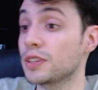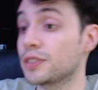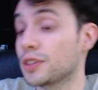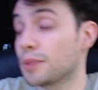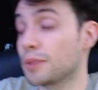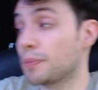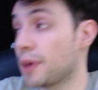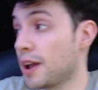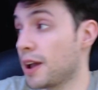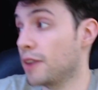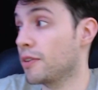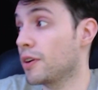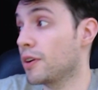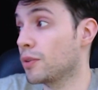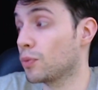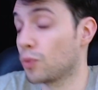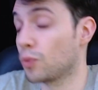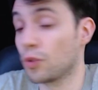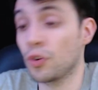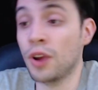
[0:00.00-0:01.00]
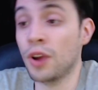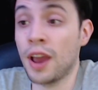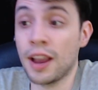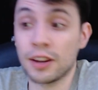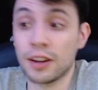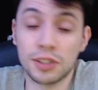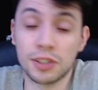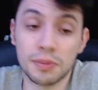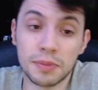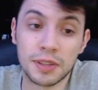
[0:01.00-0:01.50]
in the background weren't
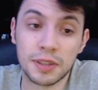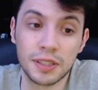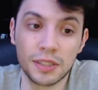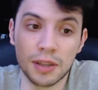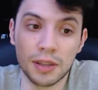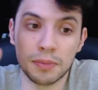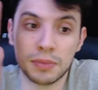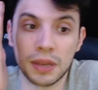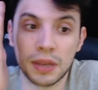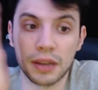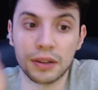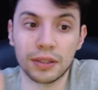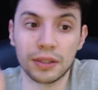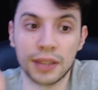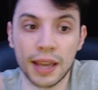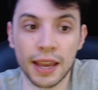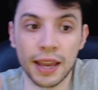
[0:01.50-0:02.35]
actually being subtitled.